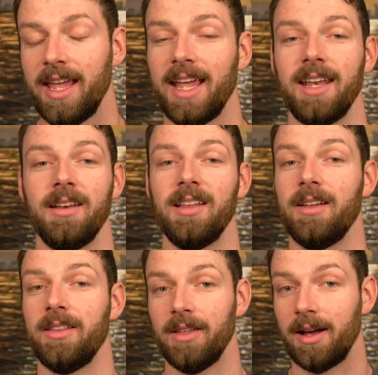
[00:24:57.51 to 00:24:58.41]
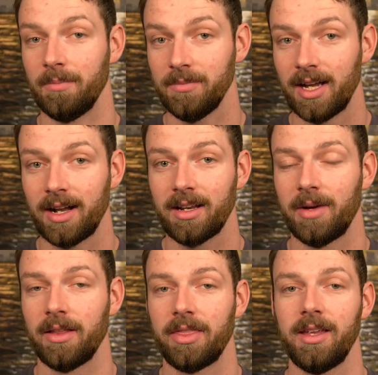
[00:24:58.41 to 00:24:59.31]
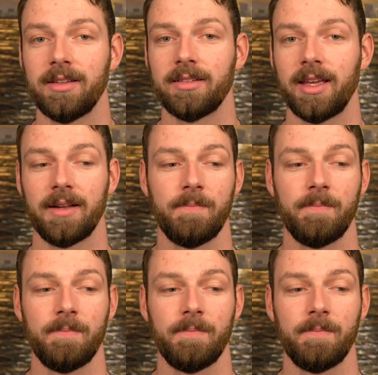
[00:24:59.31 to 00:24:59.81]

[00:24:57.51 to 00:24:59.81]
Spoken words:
And I'm talking about things like